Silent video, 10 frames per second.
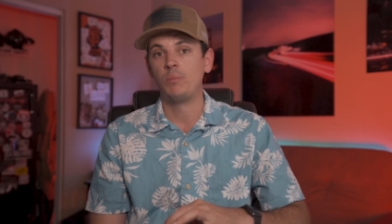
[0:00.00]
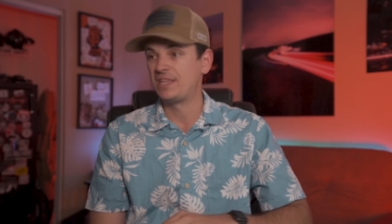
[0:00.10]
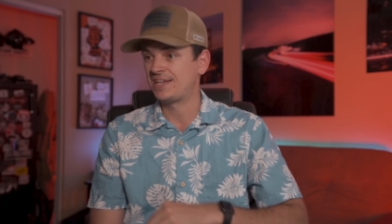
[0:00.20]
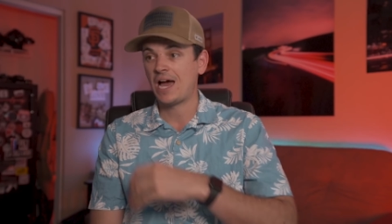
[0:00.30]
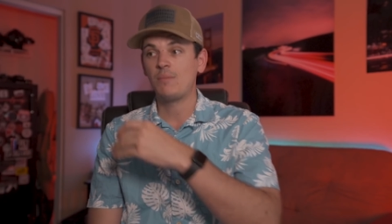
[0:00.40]
By
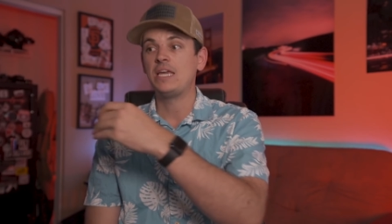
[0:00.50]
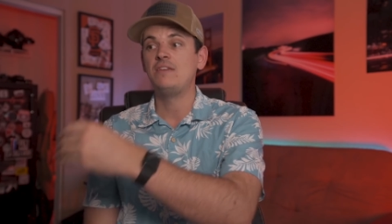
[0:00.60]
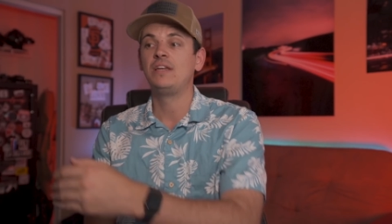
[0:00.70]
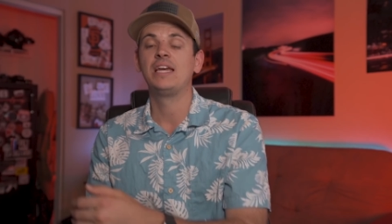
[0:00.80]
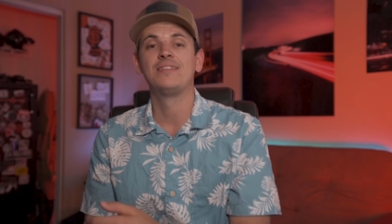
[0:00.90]
the time I
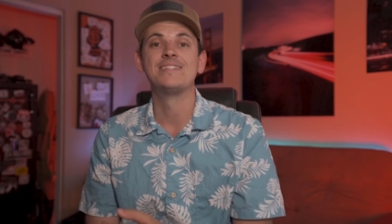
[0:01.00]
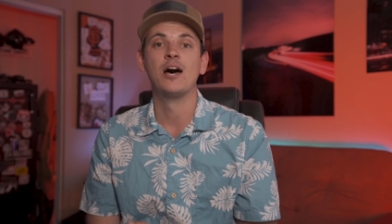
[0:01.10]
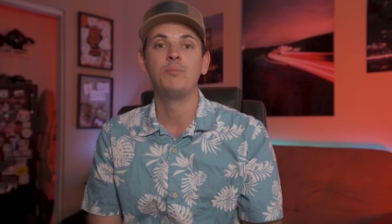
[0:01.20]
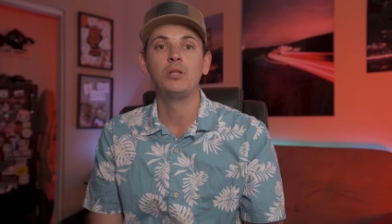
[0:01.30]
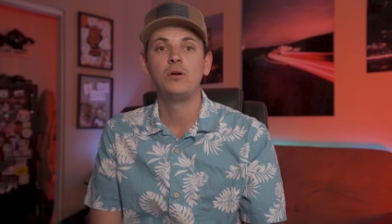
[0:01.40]
even get this
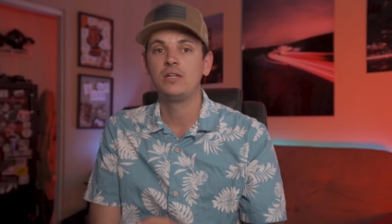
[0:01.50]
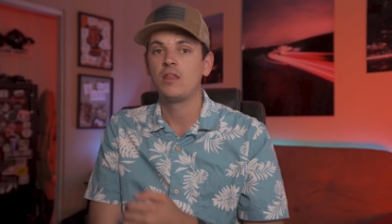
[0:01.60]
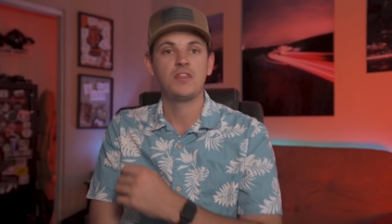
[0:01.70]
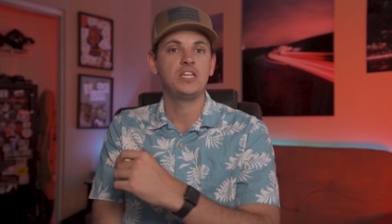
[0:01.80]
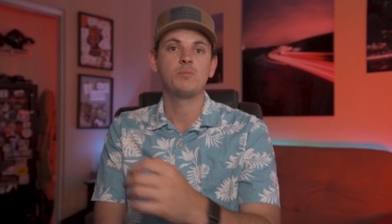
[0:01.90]
uploaded,
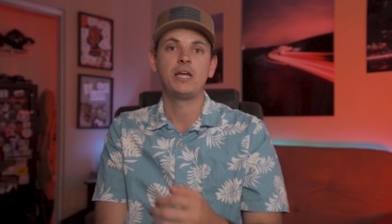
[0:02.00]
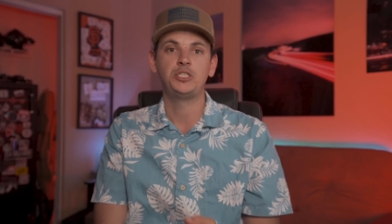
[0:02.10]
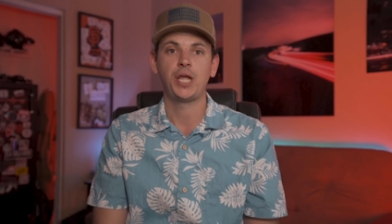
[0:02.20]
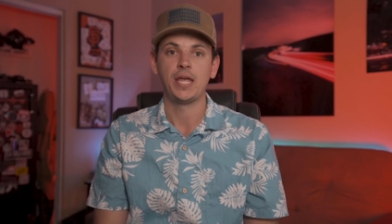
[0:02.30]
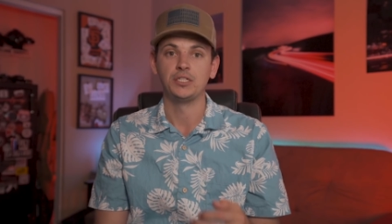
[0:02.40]
things might
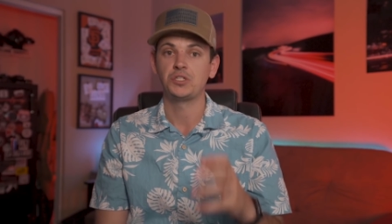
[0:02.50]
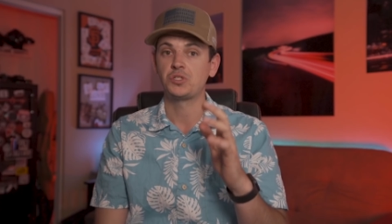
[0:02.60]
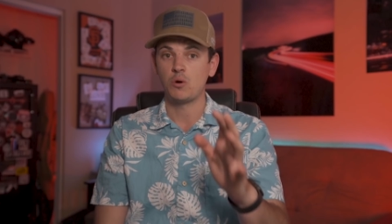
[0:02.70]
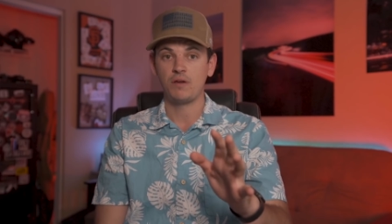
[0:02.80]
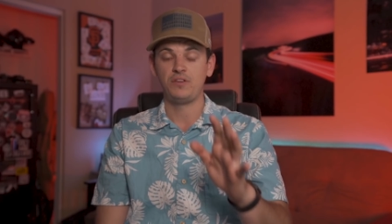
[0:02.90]
change.
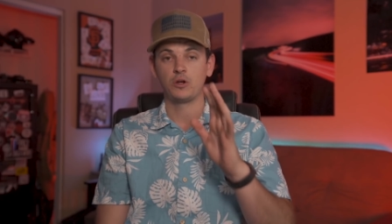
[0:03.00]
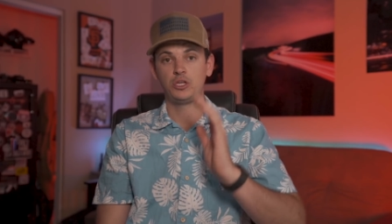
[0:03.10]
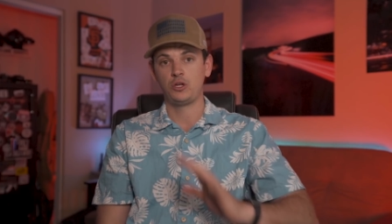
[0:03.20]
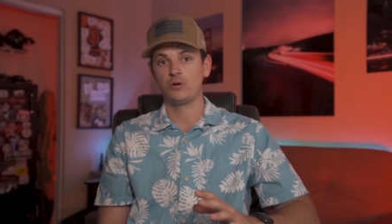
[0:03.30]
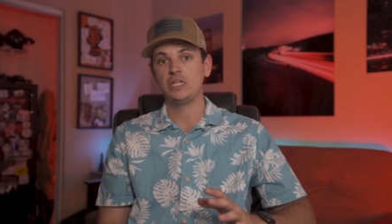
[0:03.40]
So if you're
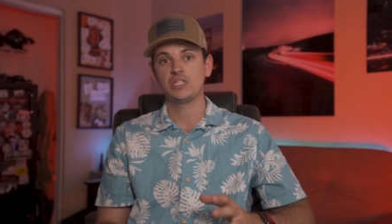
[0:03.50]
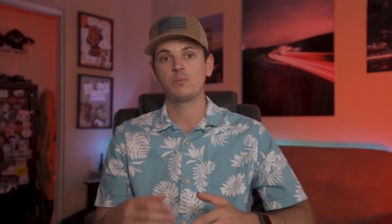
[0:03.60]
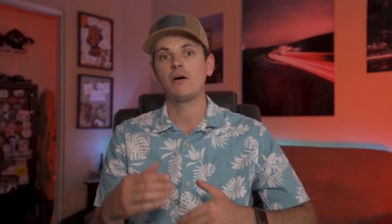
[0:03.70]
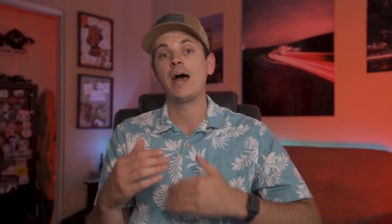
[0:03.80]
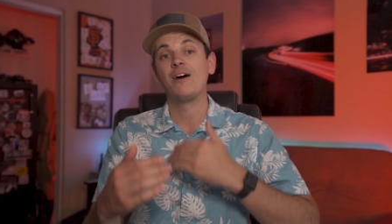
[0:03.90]
curious
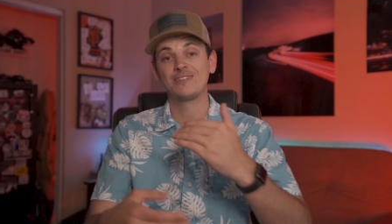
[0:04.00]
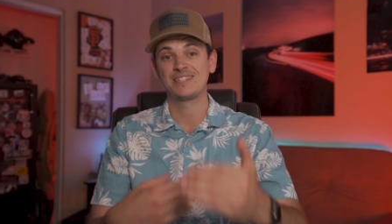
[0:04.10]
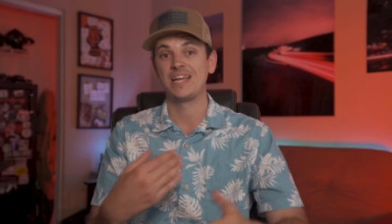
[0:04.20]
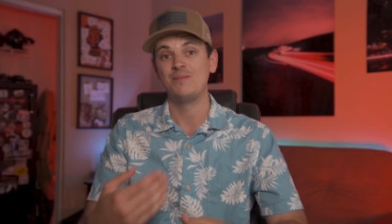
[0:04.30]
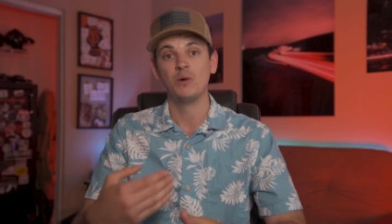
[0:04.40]
about how to
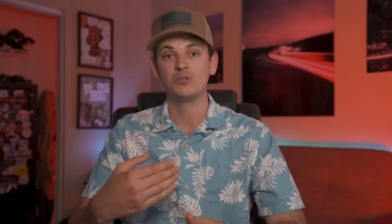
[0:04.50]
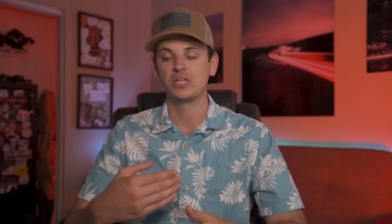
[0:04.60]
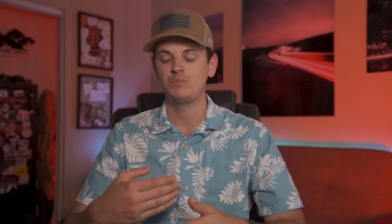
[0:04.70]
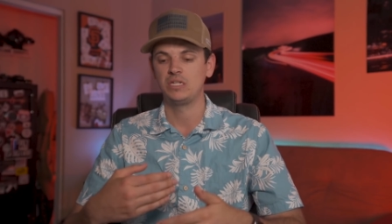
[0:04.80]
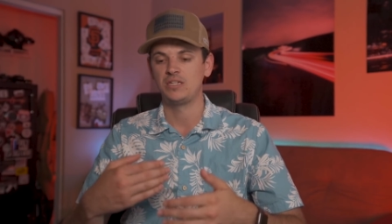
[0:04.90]
stay most
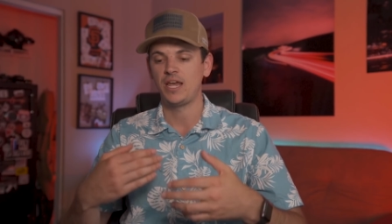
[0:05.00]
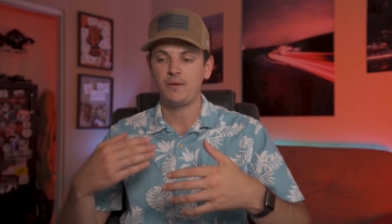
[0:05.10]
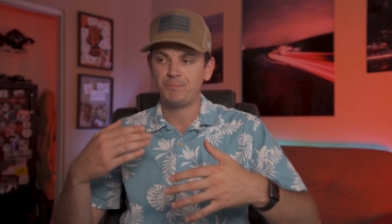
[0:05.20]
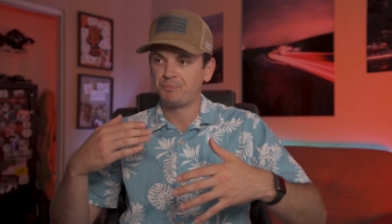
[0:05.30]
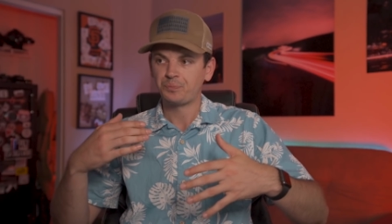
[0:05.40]
up to date,